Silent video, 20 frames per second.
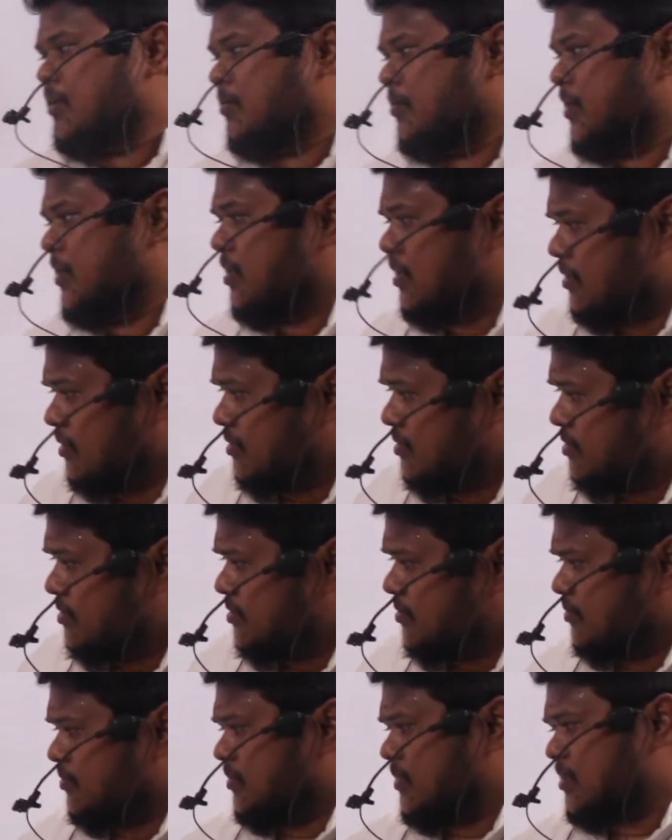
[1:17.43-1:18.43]

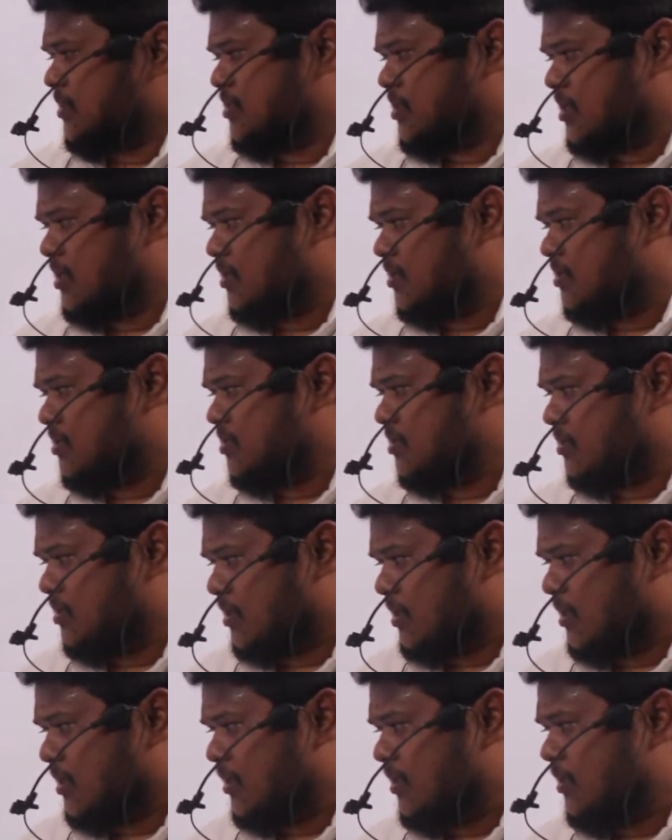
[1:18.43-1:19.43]
Because the charge, the
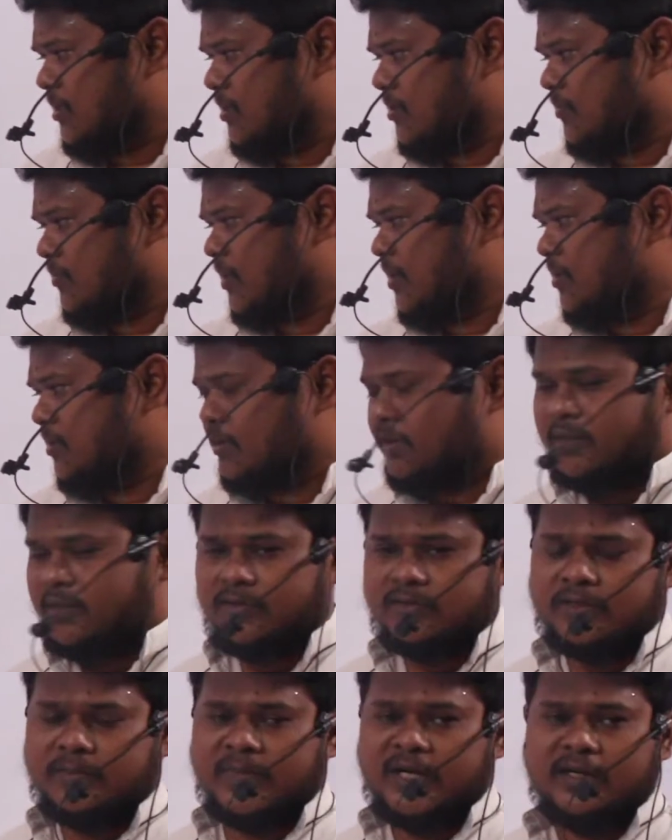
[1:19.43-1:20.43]
current, it will enter
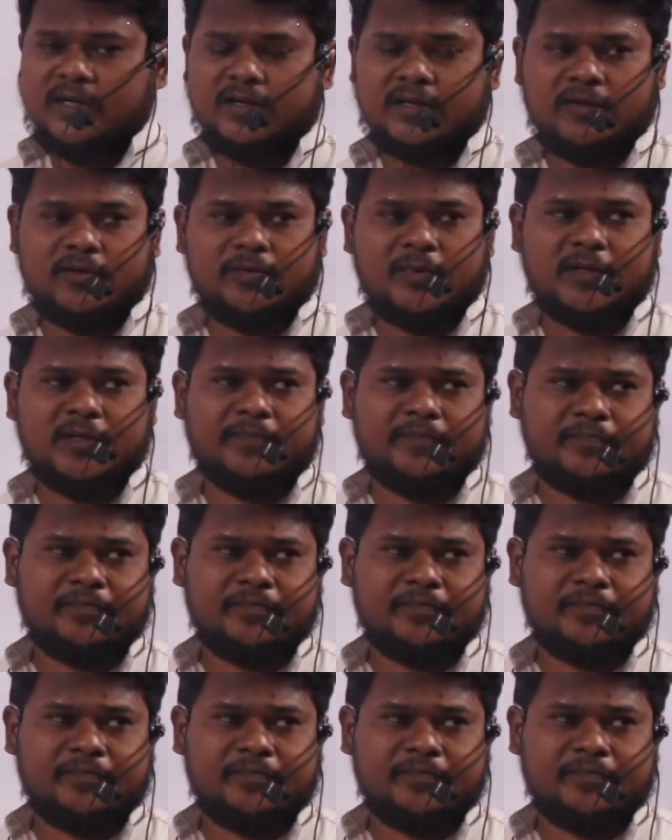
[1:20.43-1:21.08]
into the battery noma,